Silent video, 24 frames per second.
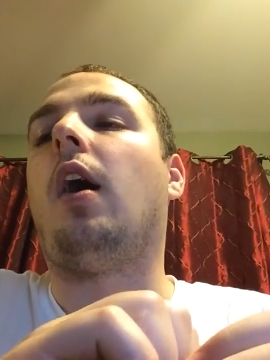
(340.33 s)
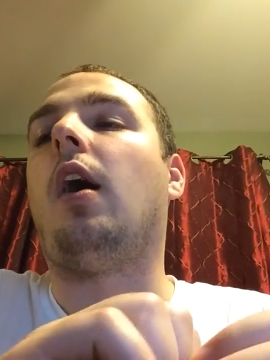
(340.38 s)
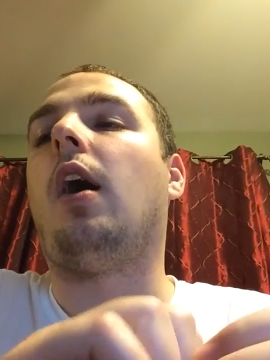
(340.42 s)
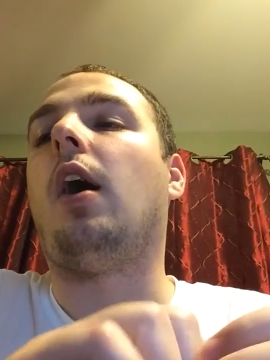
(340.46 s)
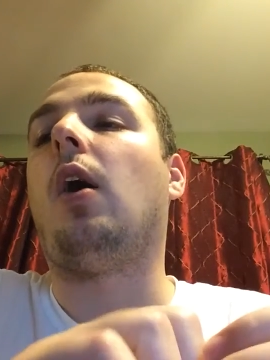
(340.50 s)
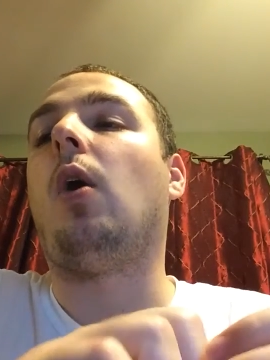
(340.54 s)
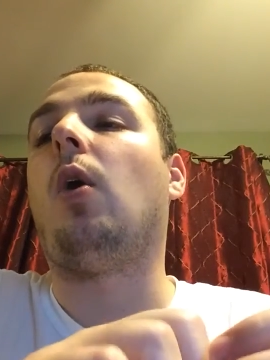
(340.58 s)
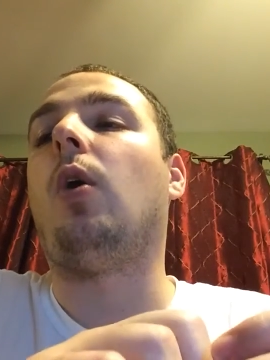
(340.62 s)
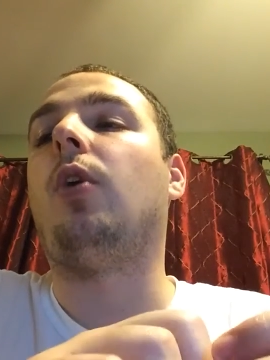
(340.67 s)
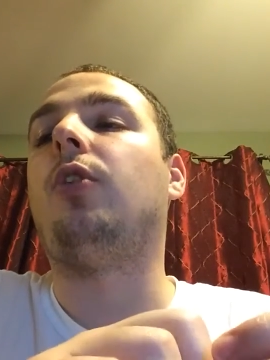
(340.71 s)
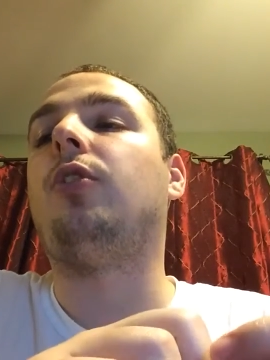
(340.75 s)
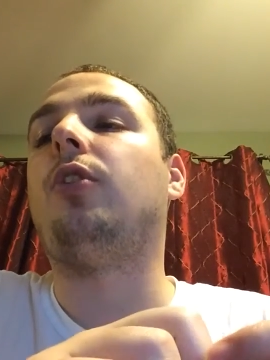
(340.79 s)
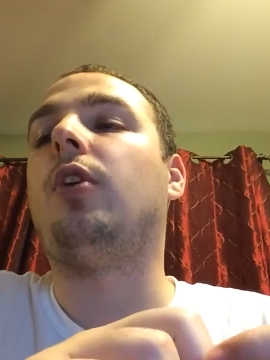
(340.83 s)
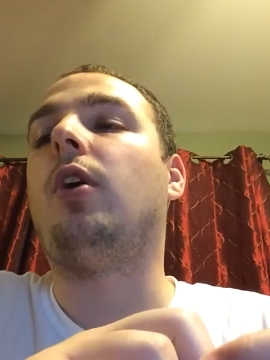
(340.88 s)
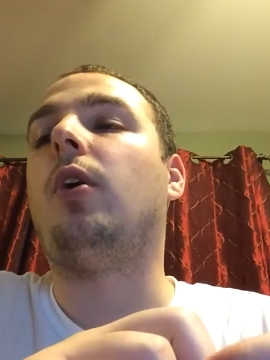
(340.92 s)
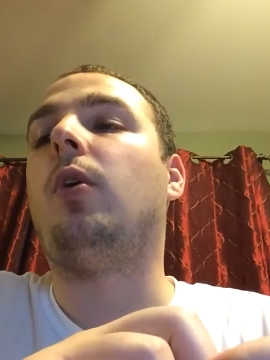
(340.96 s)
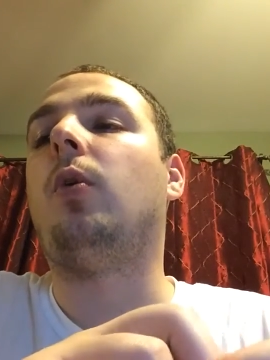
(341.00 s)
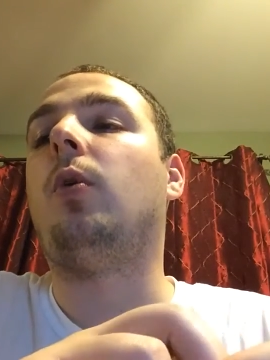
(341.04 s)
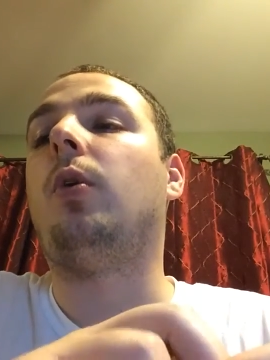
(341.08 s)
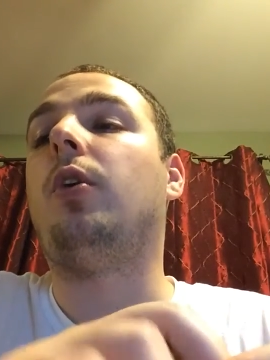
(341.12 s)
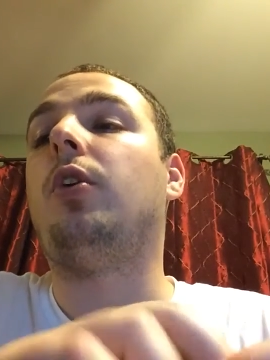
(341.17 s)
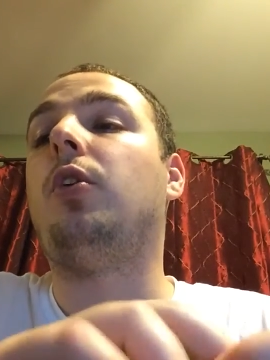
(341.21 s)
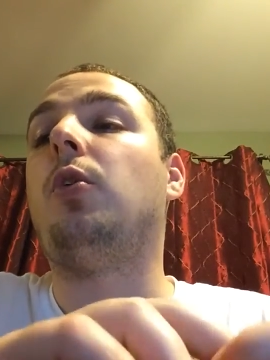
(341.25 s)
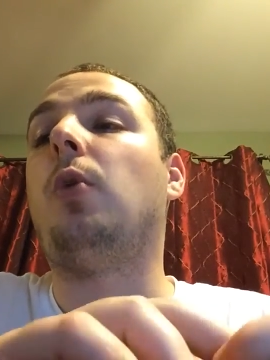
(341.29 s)

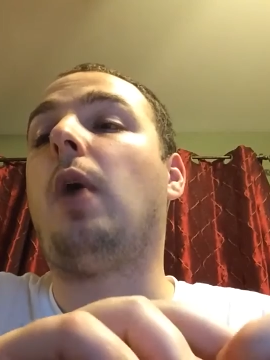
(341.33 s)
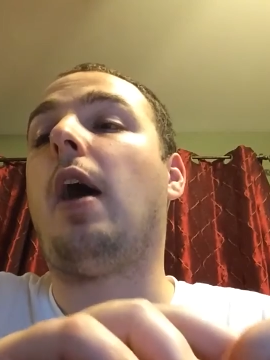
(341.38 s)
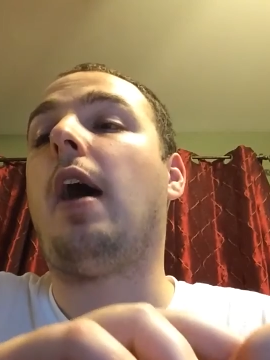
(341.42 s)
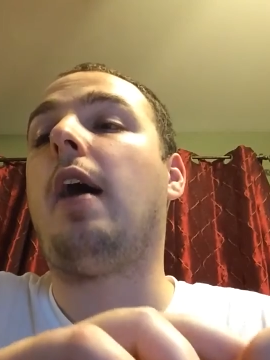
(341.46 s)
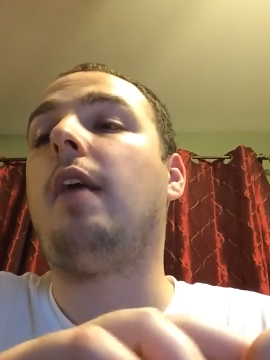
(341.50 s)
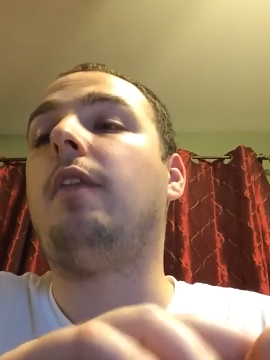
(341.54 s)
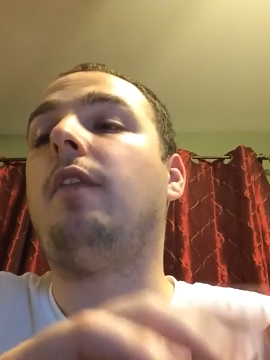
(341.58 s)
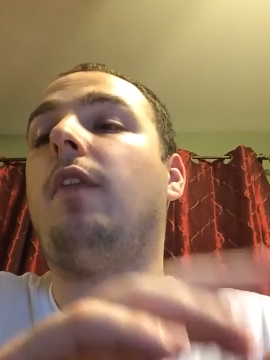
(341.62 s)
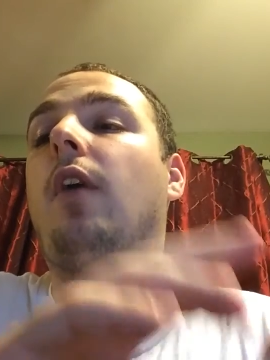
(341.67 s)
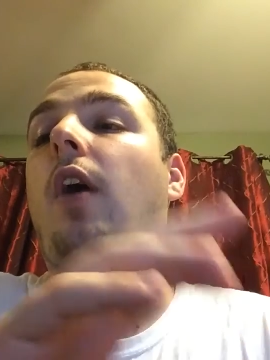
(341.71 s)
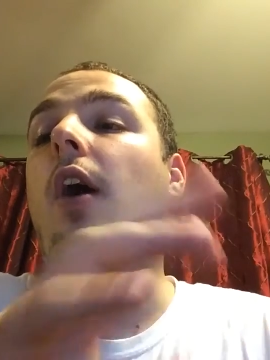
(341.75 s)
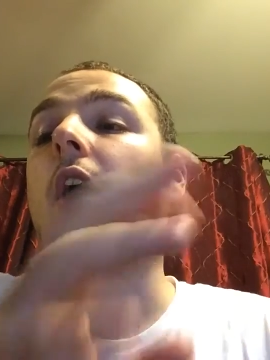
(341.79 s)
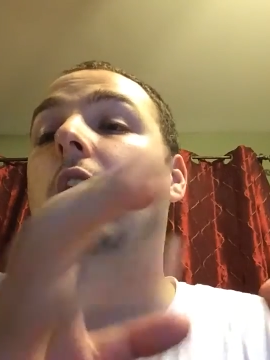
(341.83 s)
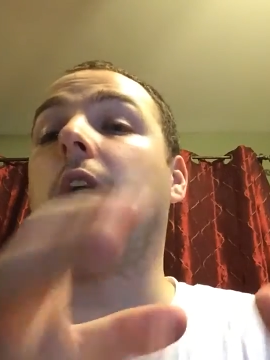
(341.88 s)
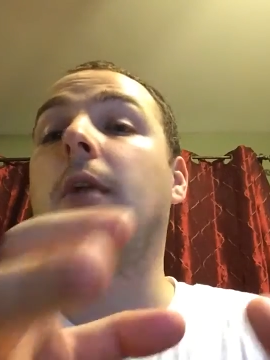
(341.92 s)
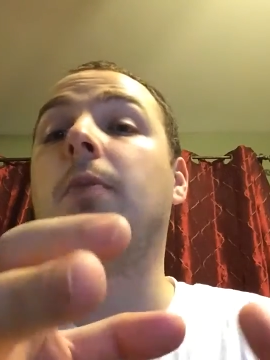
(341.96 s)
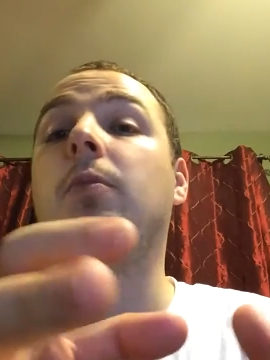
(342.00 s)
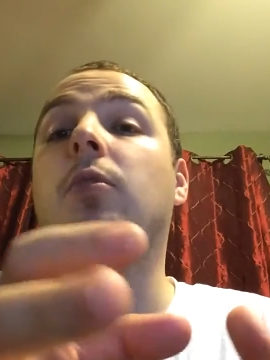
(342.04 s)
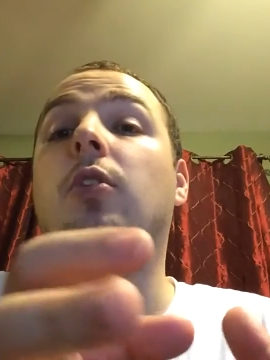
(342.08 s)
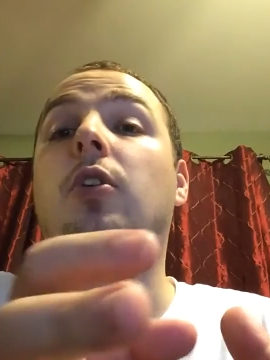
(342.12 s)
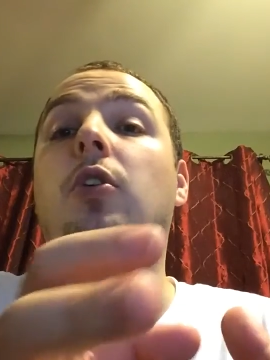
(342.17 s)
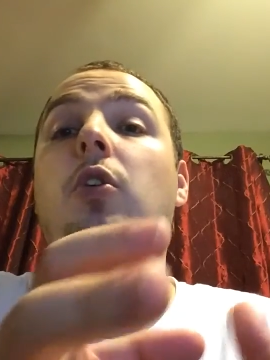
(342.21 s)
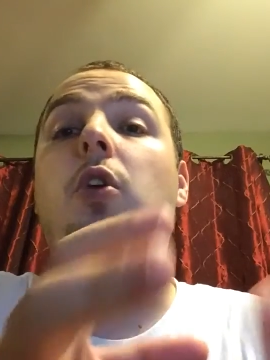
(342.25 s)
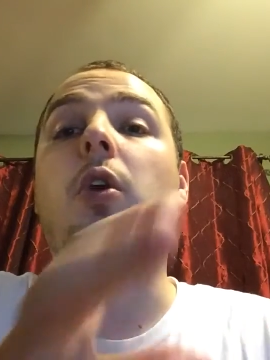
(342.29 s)
Also, you have
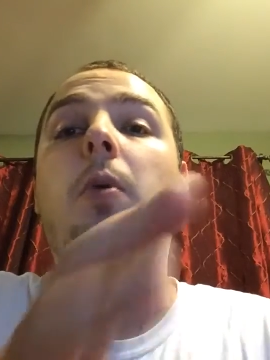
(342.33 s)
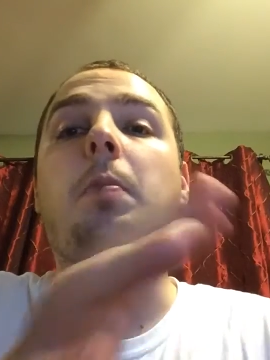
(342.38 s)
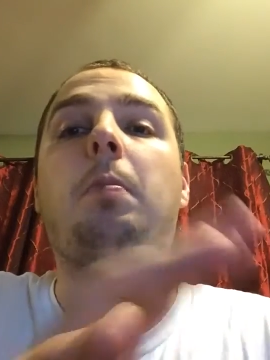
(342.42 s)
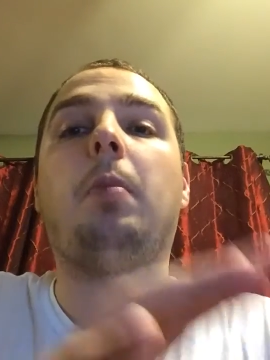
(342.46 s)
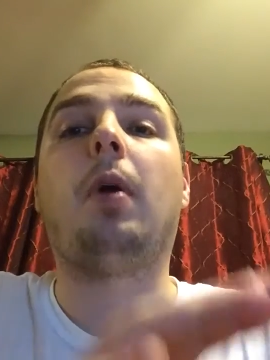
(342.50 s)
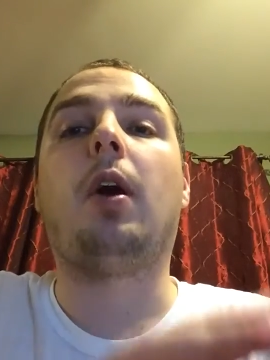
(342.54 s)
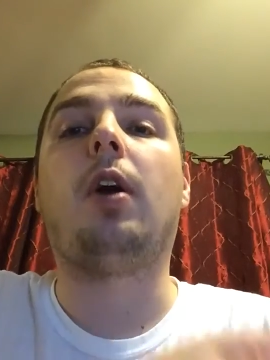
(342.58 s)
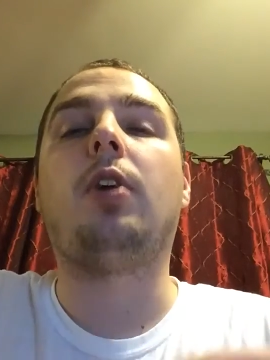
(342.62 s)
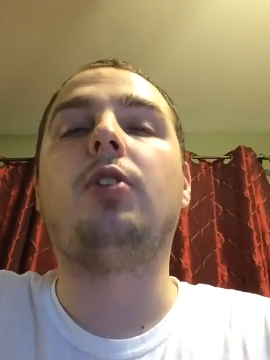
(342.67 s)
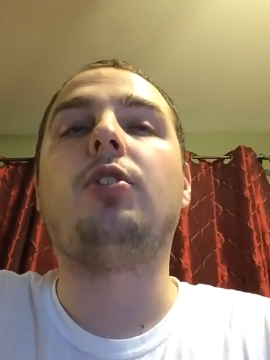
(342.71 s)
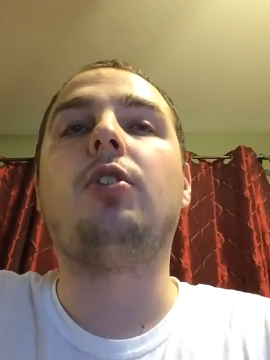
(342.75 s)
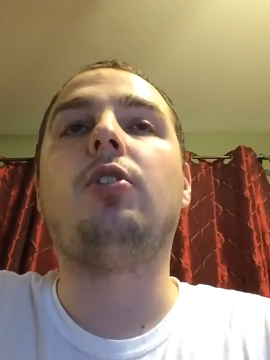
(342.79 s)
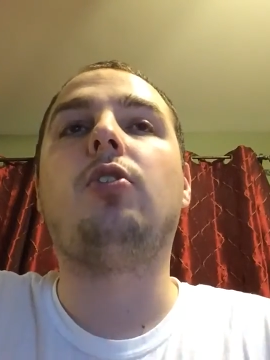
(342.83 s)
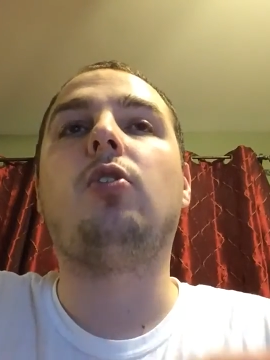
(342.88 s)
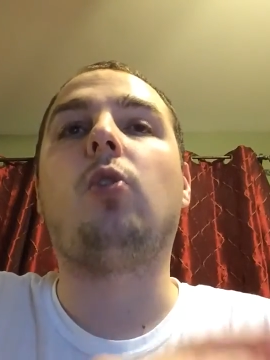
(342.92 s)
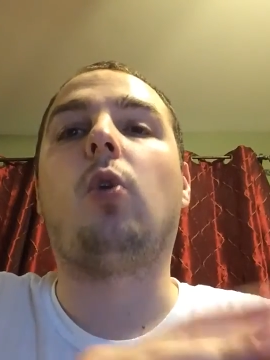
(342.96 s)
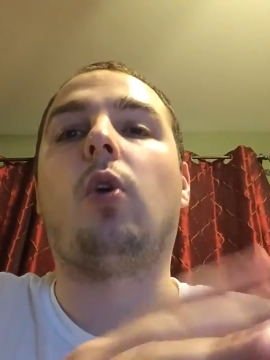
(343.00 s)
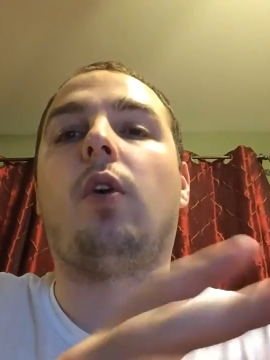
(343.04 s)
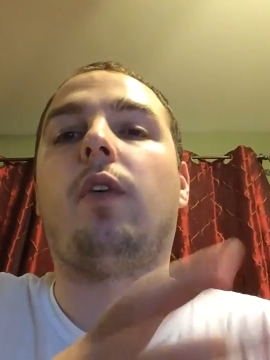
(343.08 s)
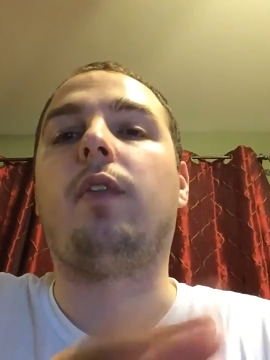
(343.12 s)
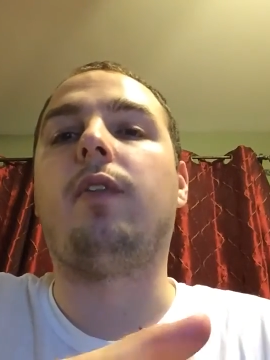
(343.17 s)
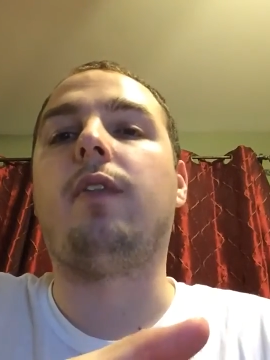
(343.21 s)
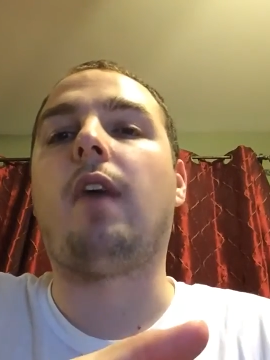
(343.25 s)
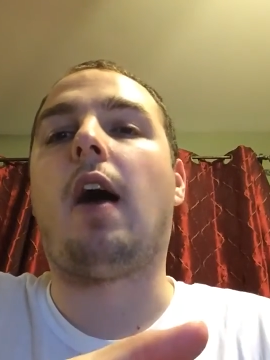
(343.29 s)
items that you can purchase
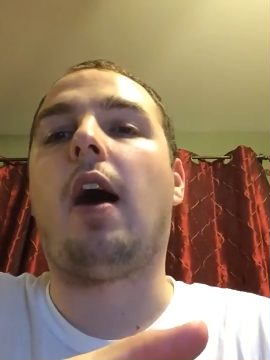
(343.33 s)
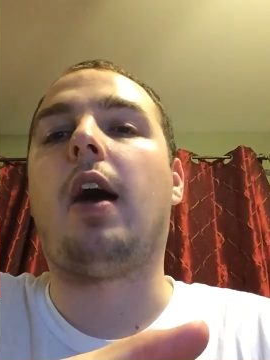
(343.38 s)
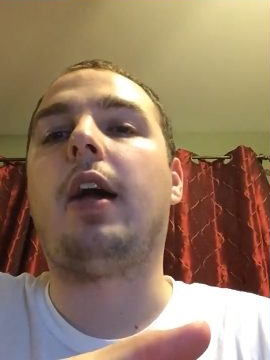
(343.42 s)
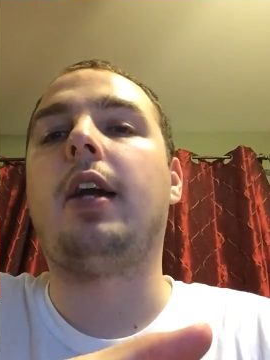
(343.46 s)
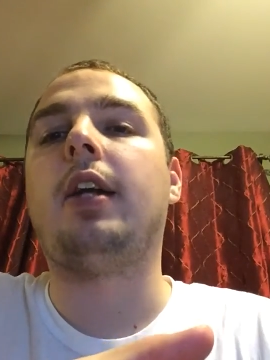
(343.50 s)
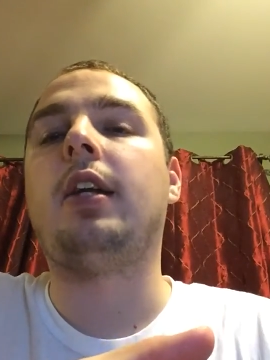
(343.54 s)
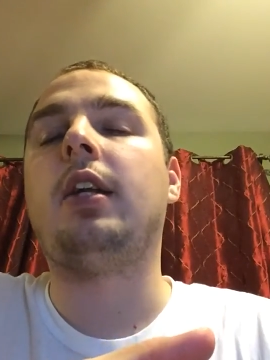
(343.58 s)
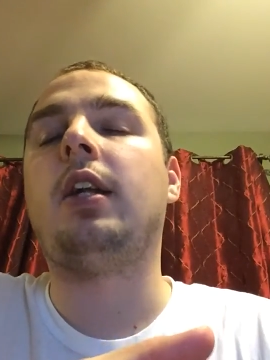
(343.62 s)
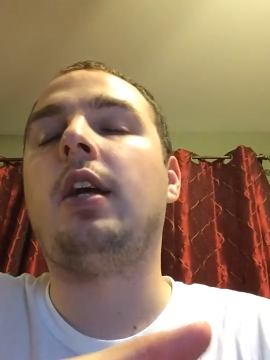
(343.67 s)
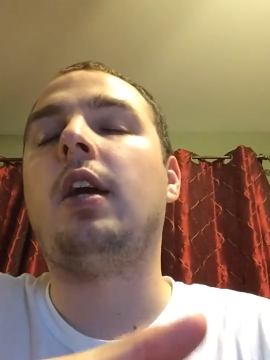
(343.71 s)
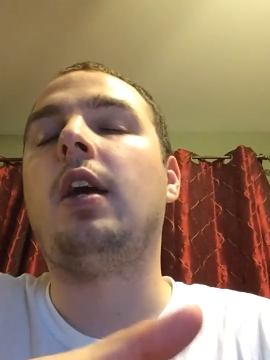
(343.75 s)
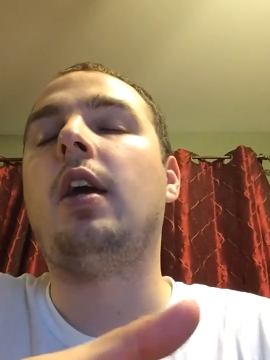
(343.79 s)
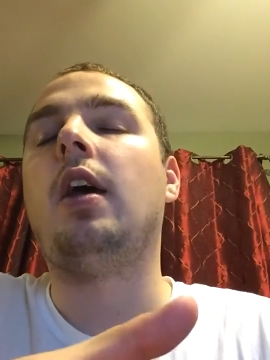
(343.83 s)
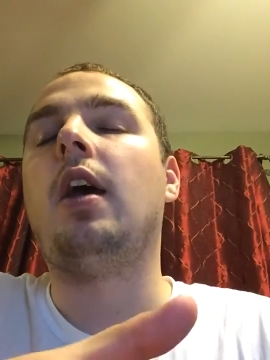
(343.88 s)
or find